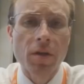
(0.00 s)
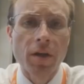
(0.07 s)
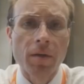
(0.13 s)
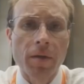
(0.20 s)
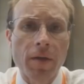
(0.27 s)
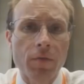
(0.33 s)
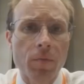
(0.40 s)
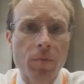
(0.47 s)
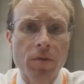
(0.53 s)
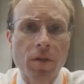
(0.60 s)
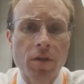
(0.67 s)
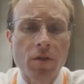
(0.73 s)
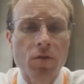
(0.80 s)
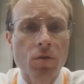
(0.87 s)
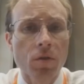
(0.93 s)
uh, have the
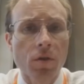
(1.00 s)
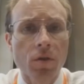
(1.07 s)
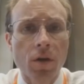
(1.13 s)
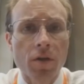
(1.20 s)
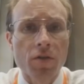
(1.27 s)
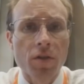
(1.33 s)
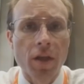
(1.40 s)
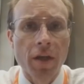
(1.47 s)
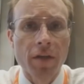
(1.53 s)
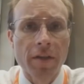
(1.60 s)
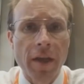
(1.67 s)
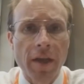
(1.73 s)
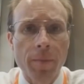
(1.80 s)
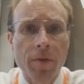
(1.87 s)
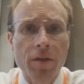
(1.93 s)
potential to cause a lot of
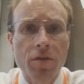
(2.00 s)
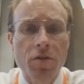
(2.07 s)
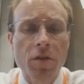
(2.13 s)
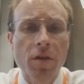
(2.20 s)
damage.